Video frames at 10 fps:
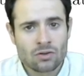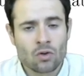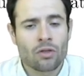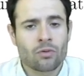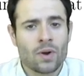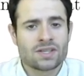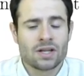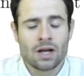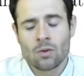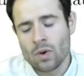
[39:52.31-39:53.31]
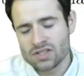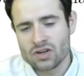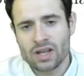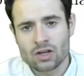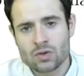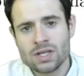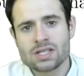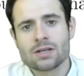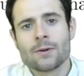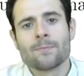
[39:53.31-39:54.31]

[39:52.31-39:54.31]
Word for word: Northwest, uh, Western countries,